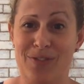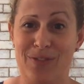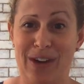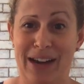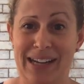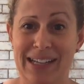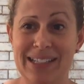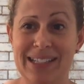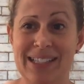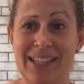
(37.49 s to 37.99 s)

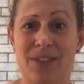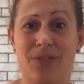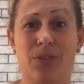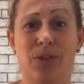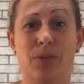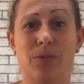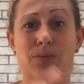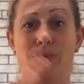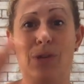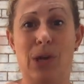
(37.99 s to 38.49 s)
rates if
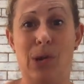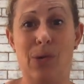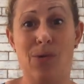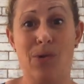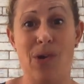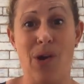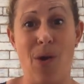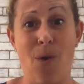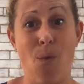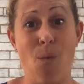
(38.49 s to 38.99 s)
you don't
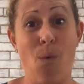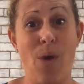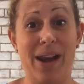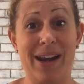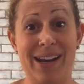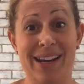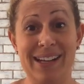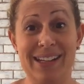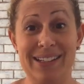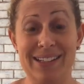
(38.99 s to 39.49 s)
know what
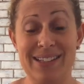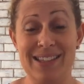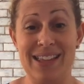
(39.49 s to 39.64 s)
it is